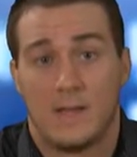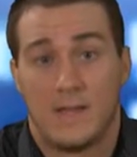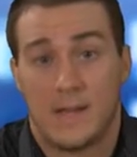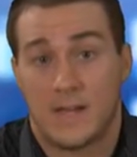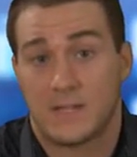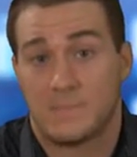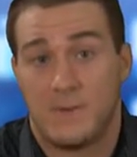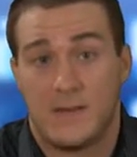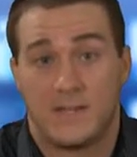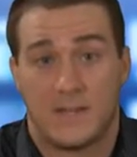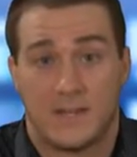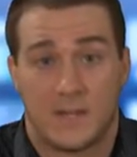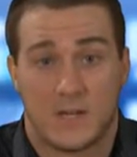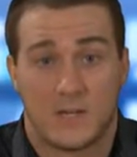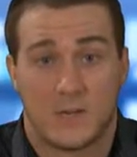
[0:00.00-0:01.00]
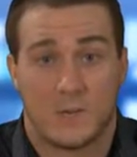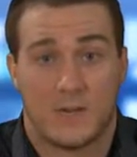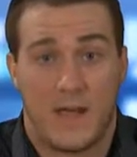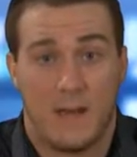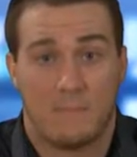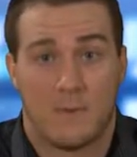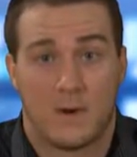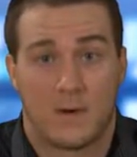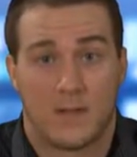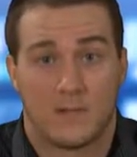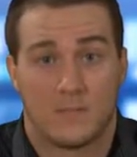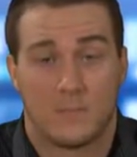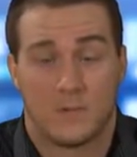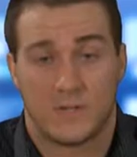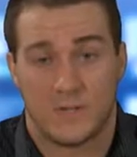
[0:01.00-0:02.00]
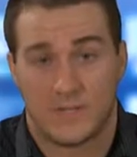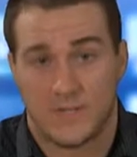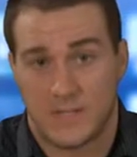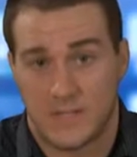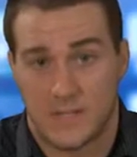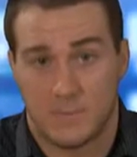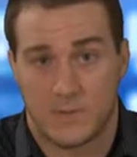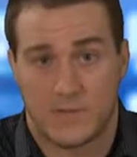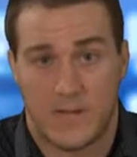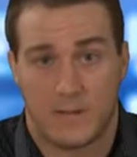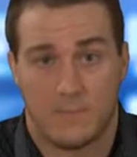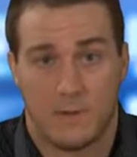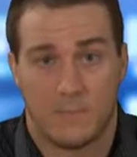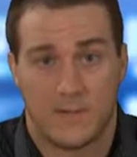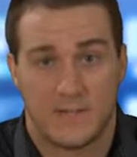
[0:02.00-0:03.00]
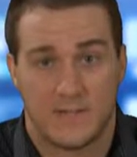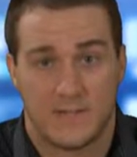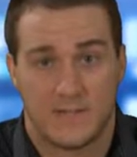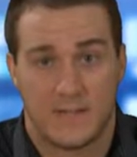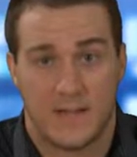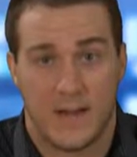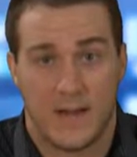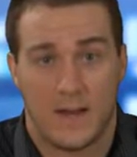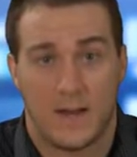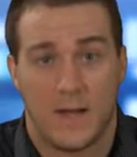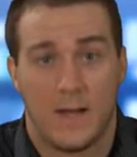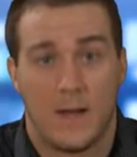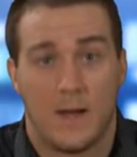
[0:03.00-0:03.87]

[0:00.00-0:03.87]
DXP's industrial end markets, which is 60% of our business today,